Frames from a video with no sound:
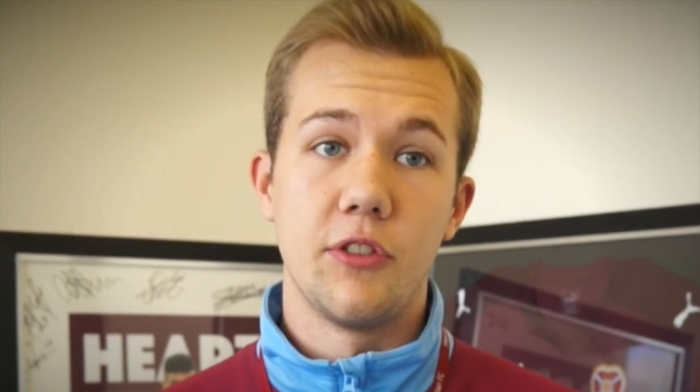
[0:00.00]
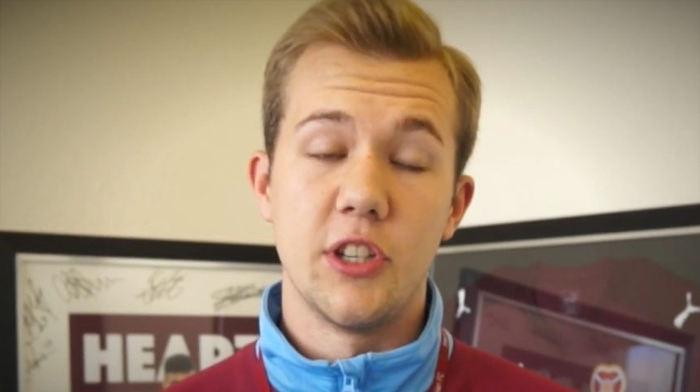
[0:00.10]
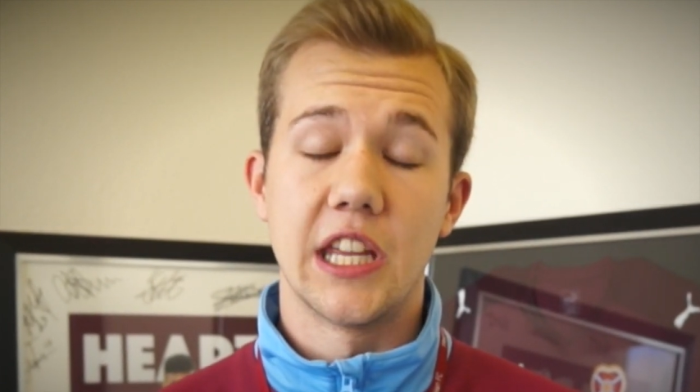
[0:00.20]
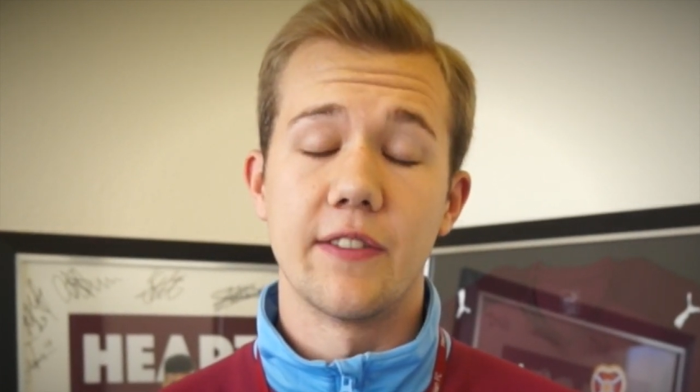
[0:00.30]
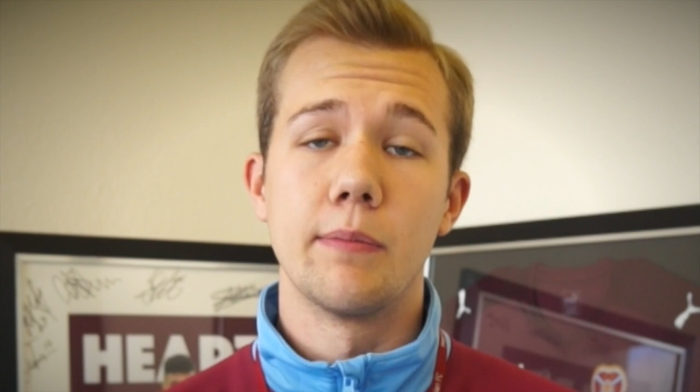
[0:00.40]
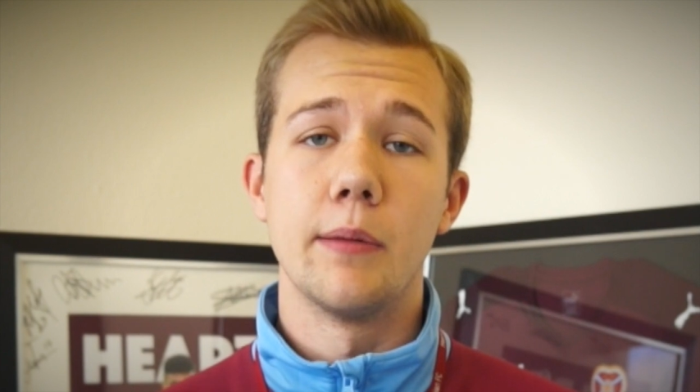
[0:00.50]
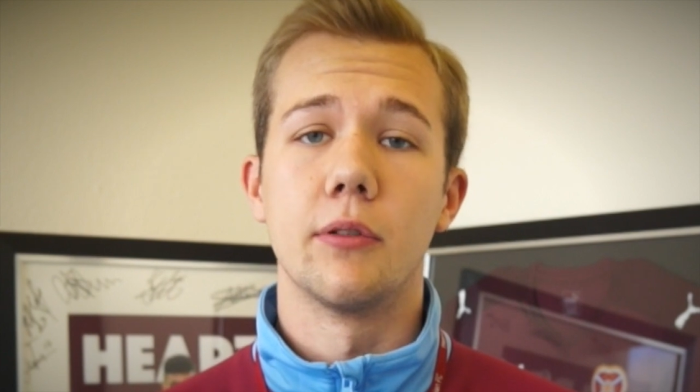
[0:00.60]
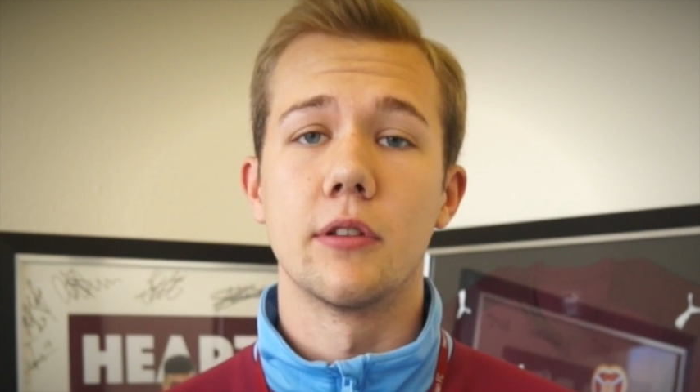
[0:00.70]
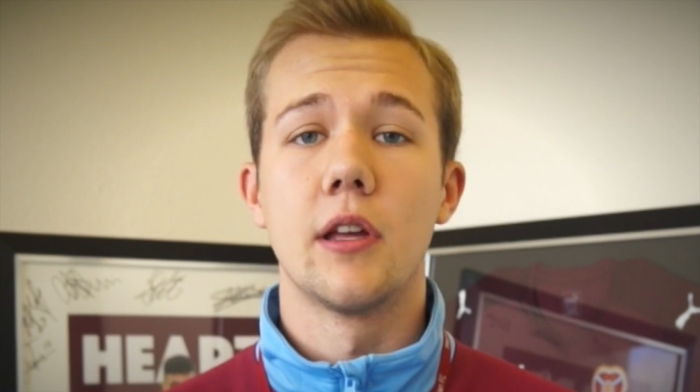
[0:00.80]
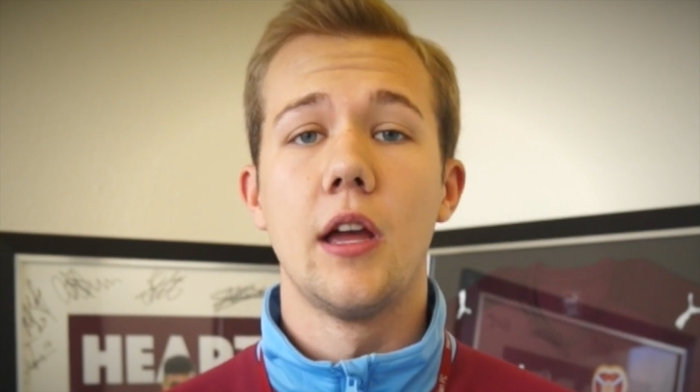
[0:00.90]
she's giving
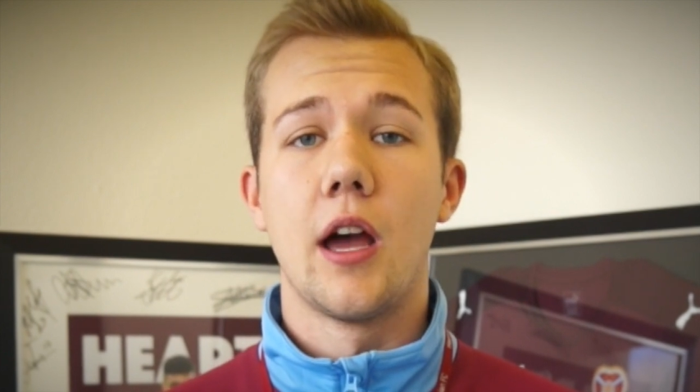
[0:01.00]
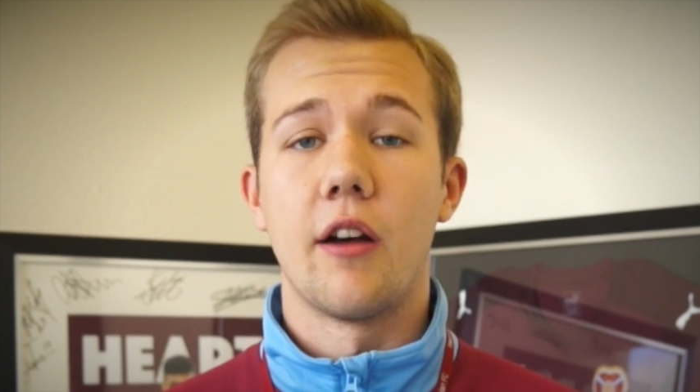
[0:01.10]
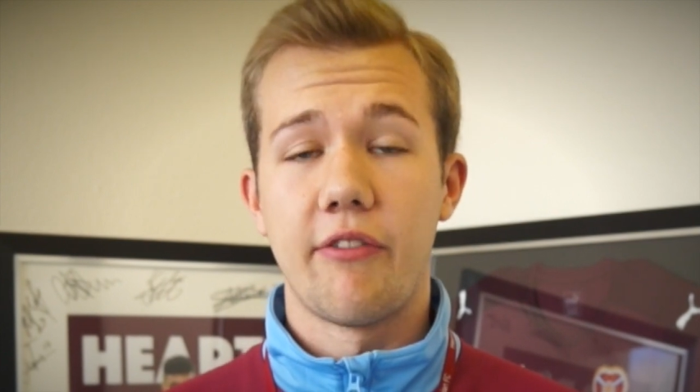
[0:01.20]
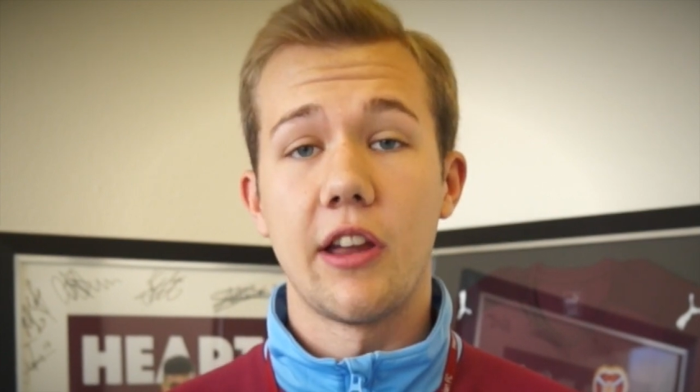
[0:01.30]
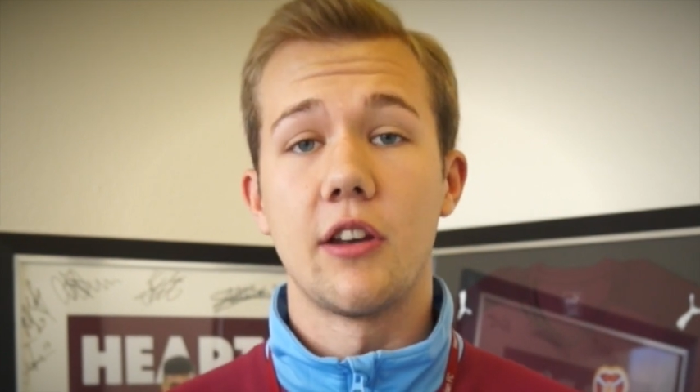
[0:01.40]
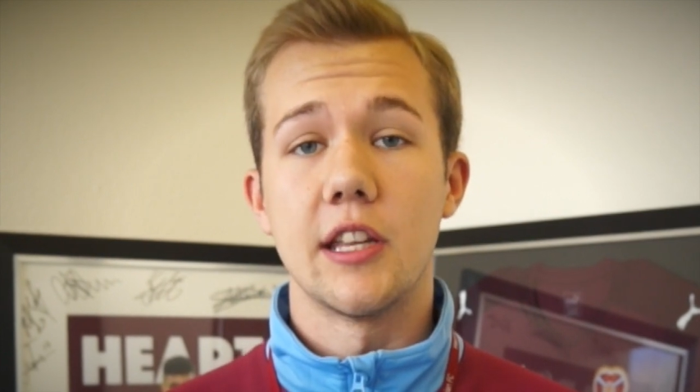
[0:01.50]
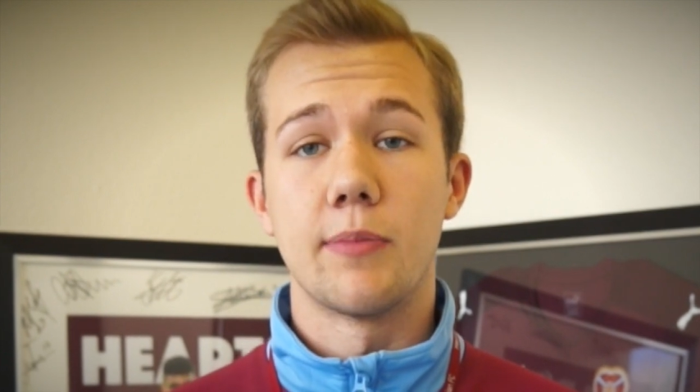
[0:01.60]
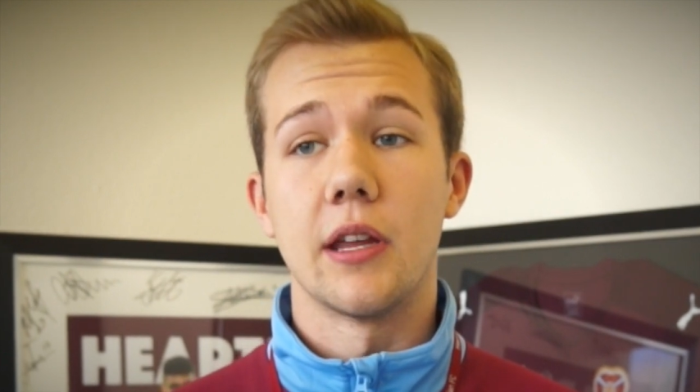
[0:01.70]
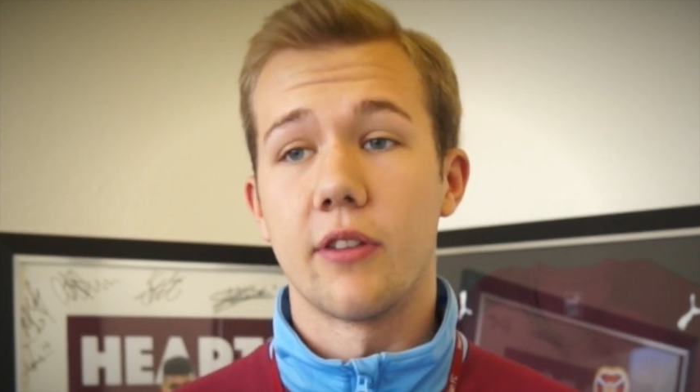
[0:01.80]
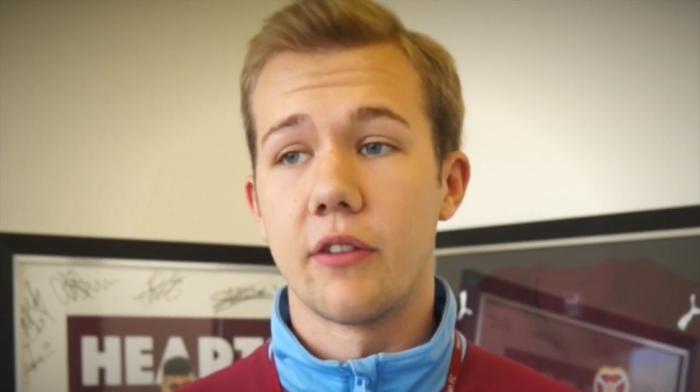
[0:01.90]
people a fair day's
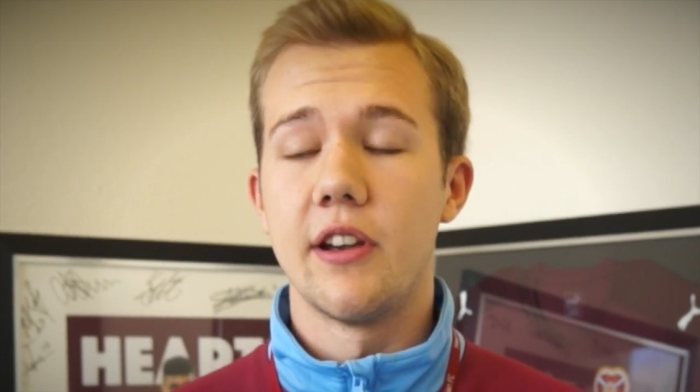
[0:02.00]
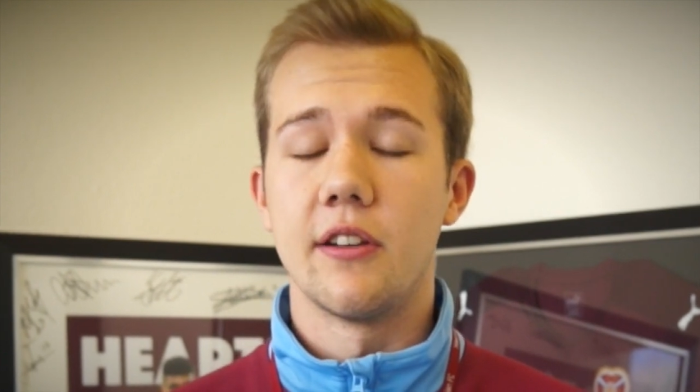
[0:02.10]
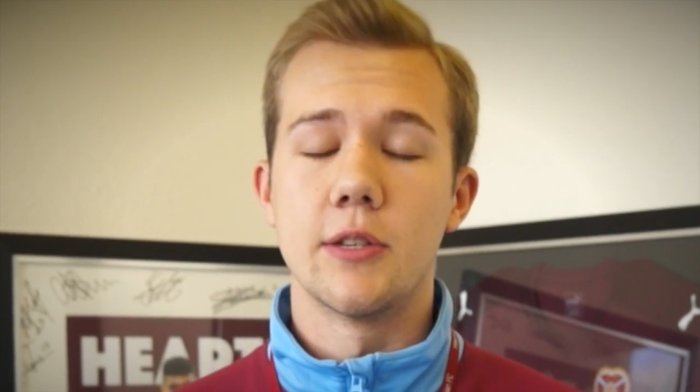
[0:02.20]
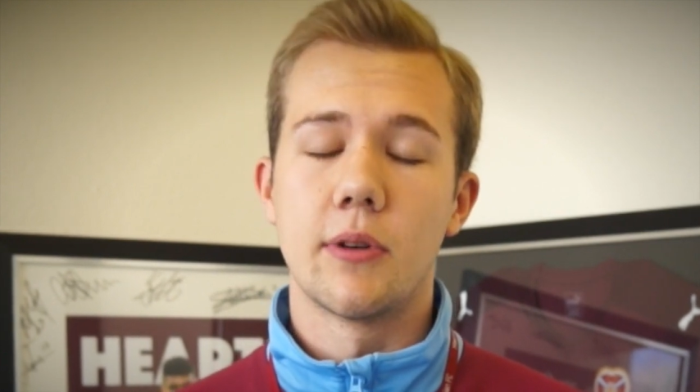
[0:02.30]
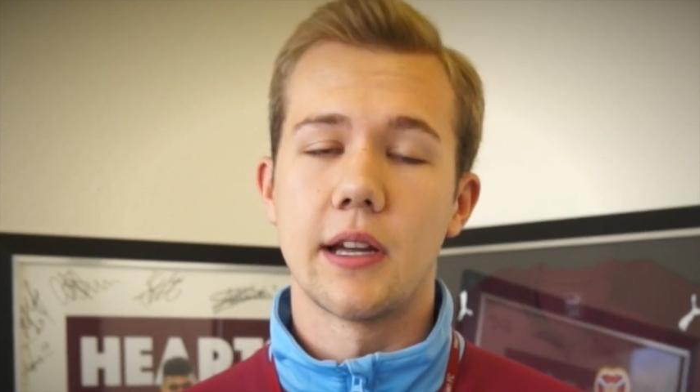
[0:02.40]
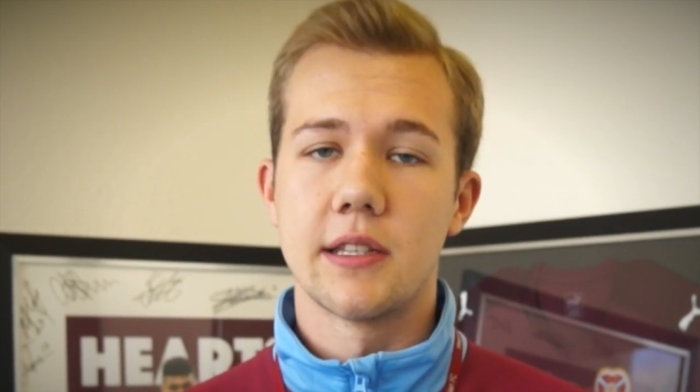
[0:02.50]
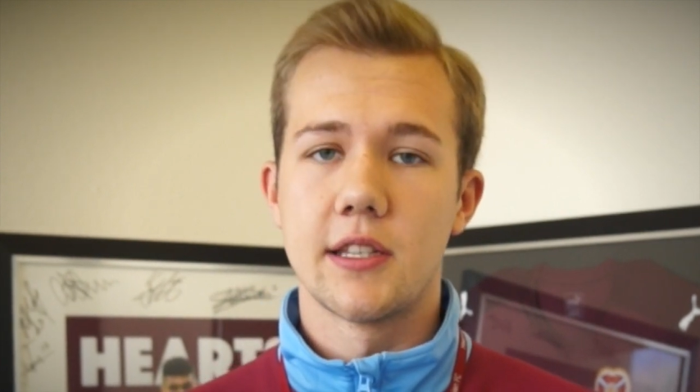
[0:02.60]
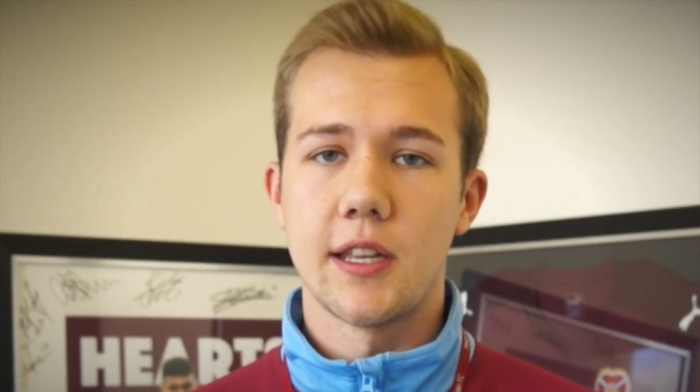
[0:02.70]
pay for a fair day's work, as I